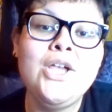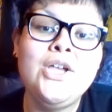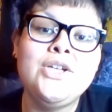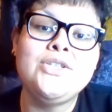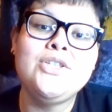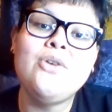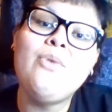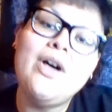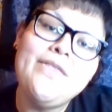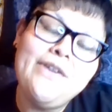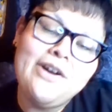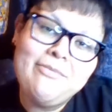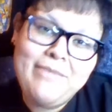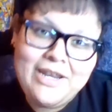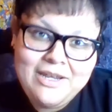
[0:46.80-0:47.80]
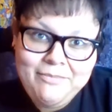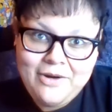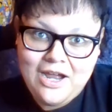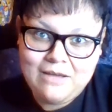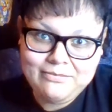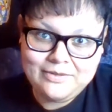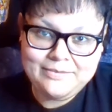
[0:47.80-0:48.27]
So while there are many
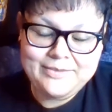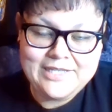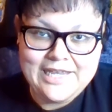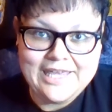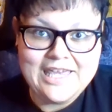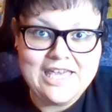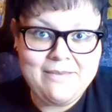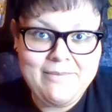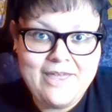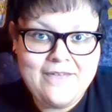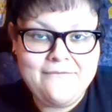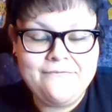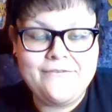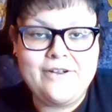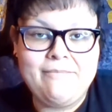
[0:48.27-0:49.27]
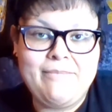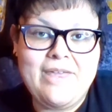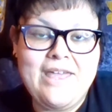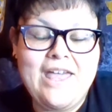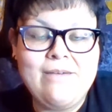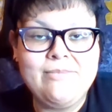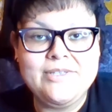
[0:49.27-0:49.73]
problems that keep him from
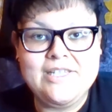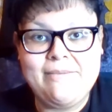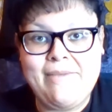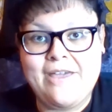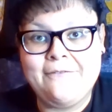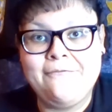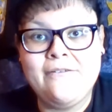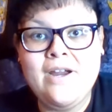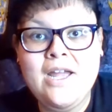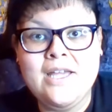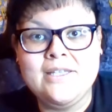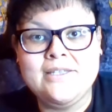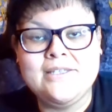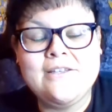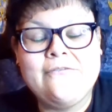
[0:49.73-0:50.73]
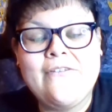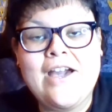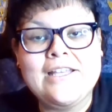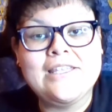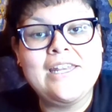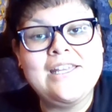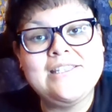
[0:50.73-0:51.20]
being able to make friends, the
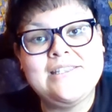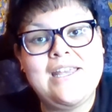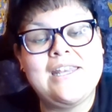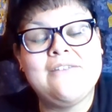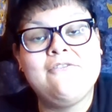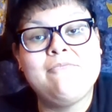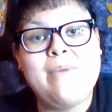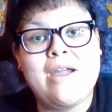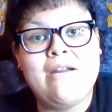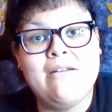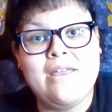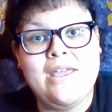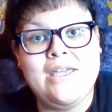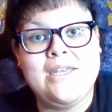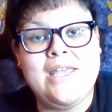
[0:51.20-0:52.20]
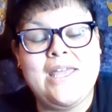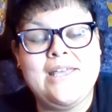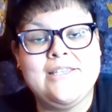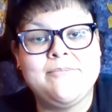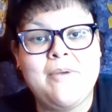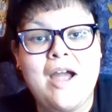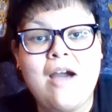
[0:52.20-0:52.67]
fact that he's Native American
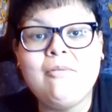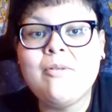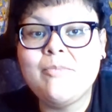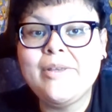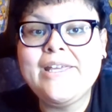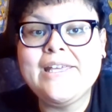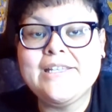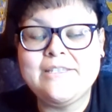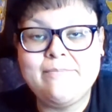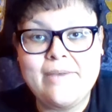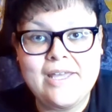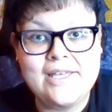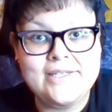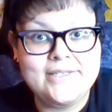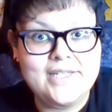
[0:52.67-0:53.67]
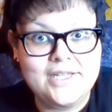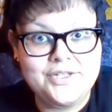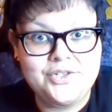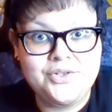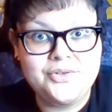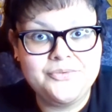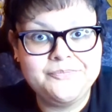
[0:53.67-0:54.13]
is probably his biggest
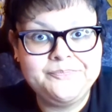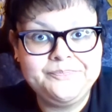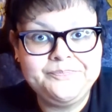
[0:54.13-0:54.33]
issue.